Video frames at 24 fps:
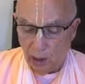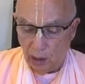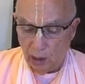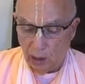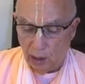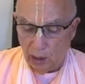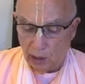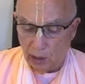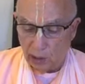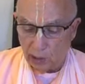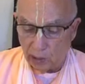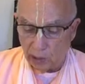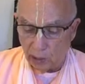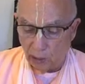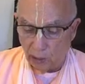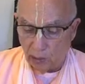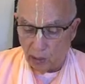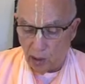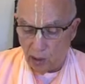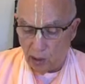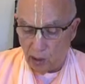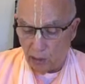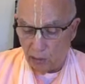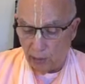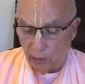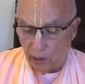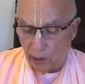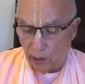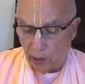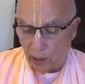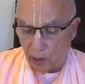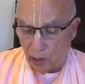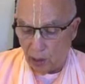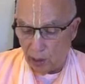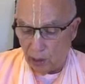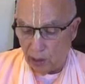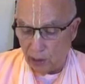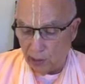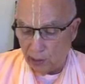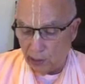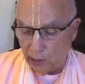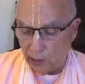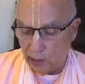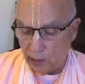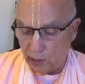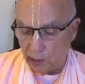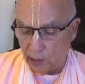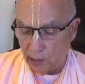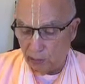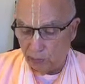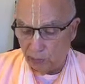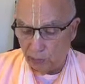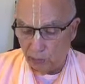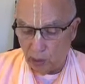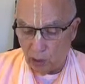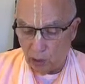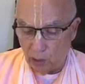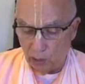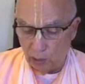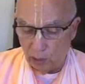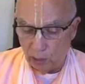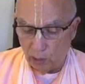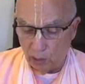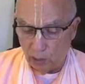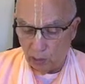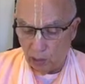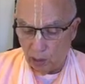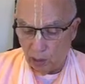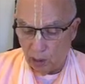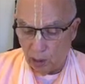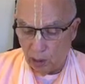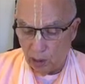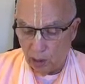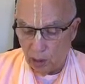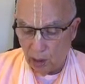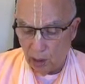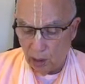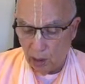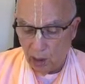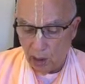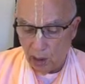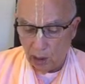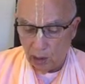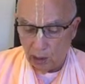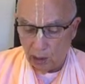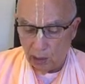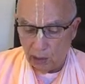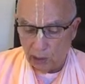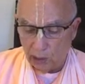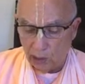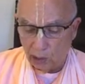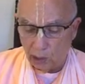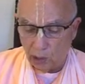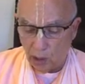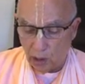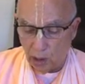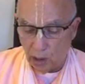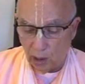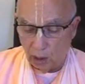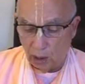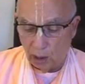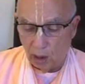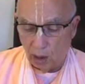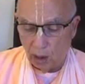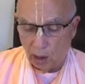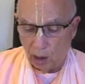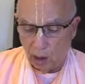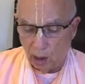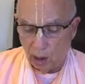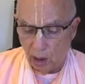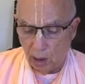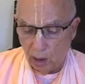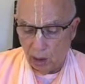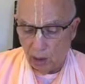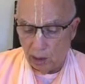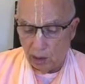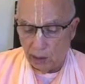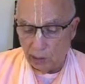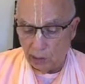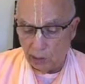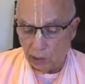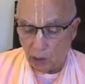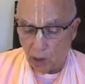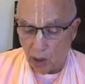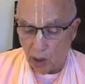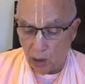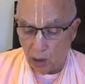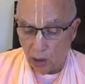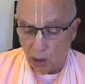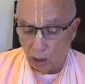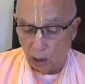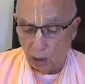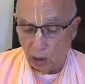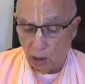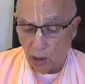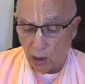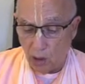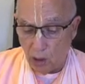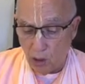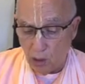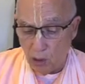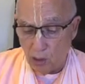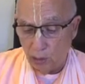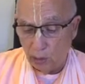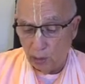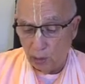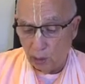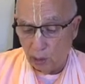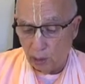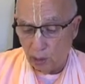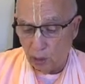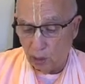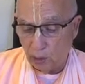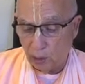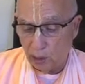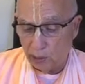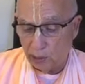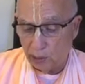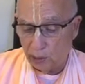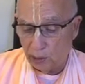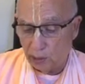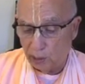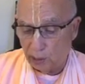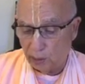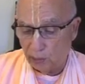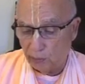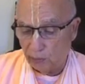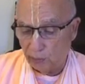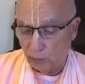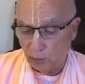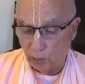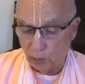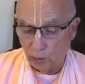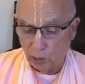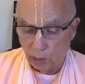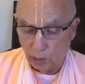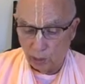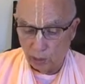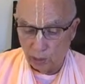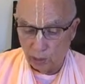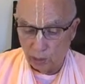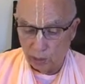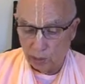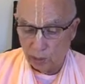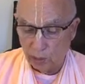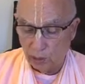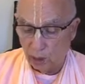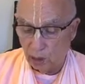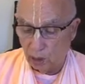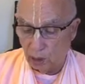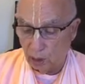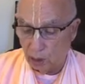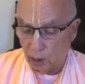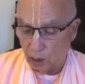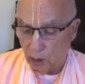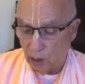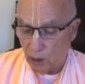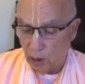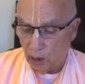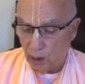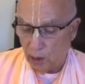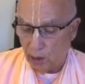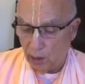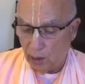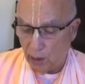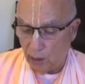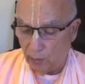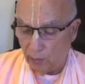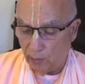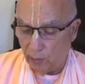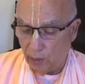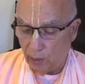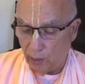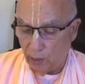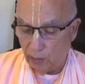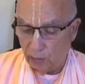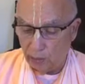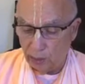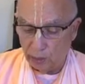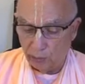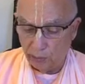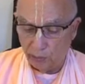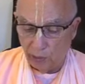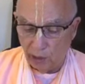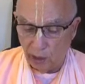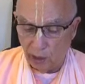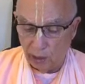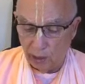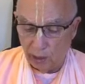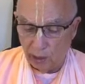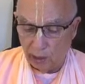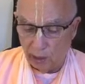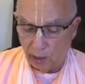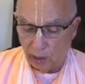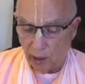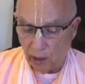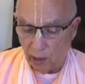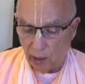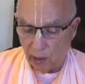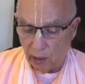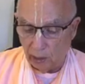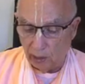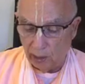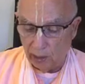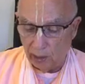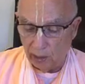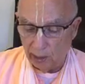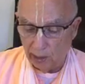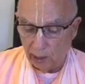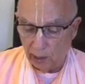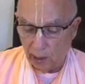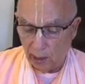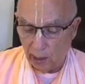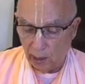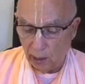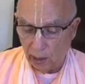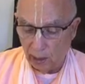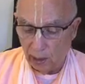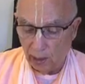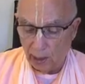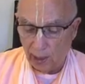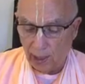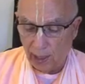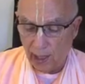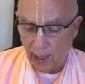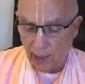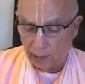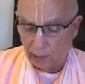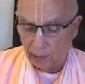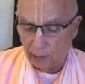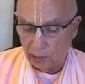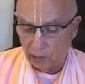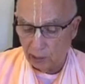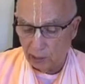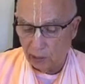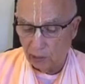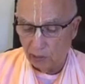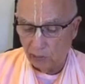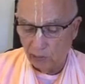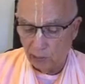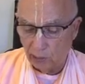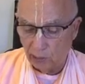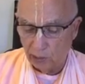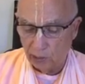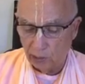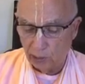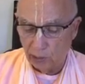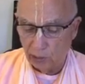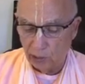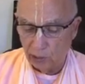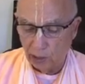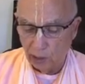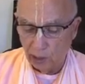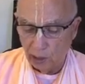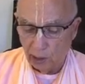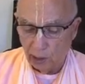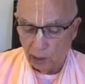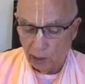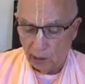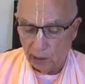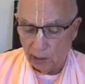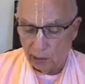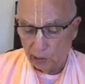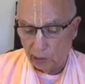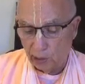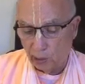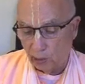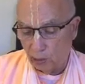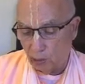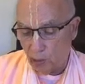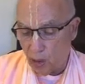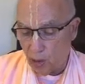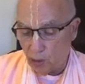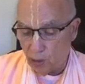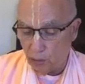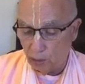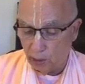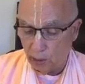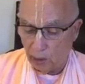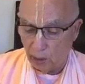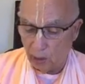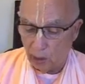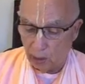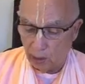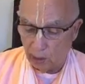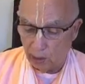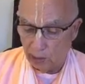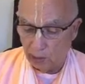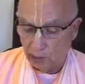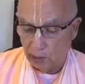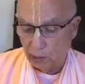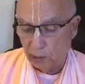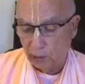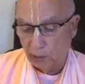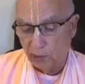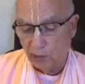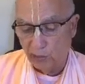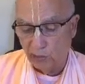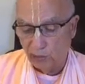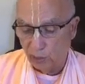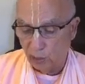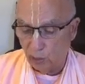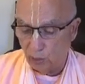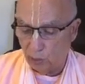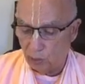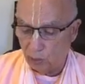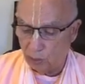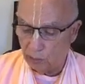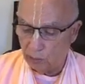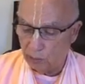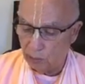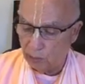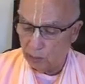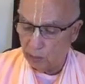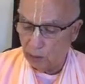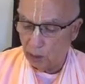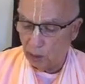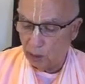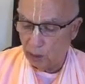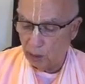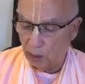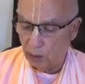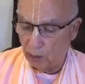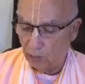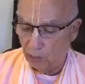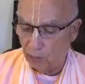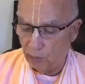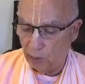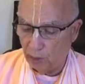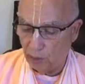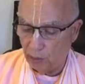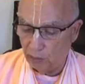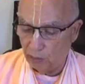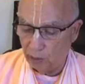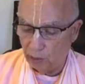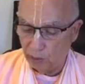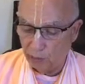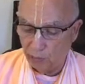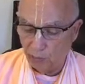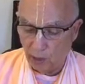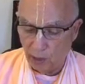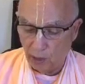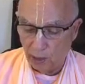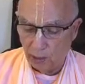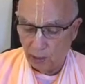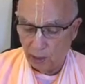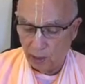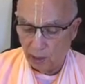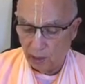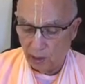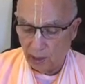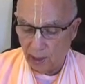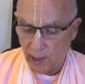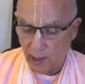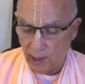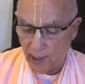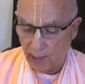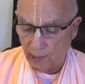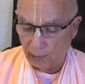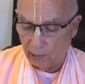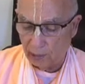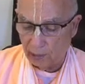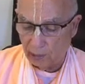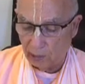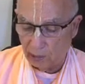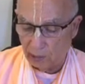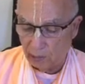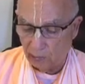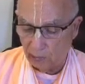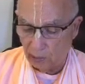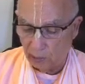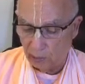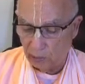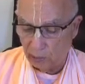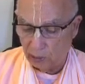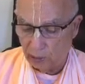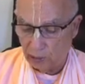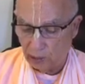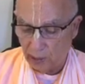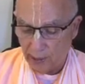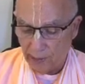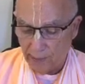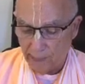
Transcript: These are all incarnations of Lord. These are all incarnations of Lord Krishna. Yet we always find that they act as devotees. These are all incarnations of Lord Krishna, yet we always find that they act as devotees.